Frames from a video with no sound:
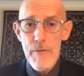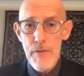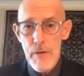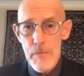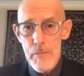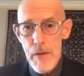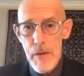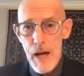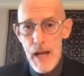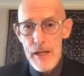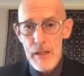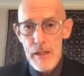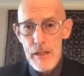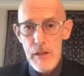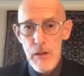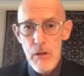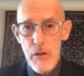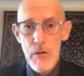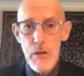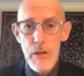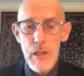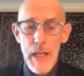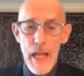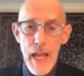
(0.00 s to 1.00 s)
or
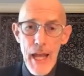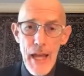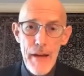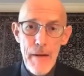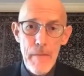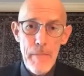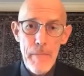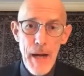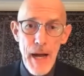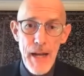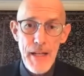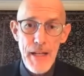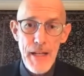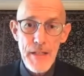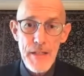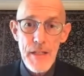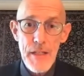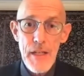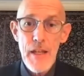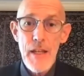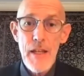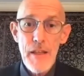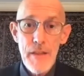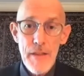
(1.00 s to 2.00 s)
monoclonal antibodies?
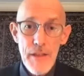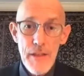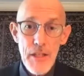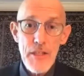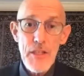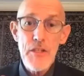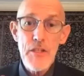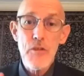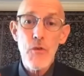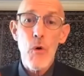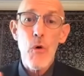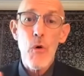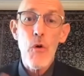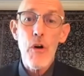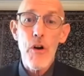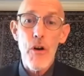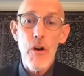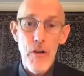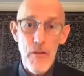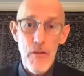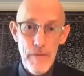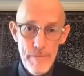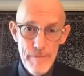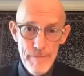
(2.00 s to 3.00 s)
This is
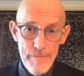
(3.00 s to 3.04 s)
oral.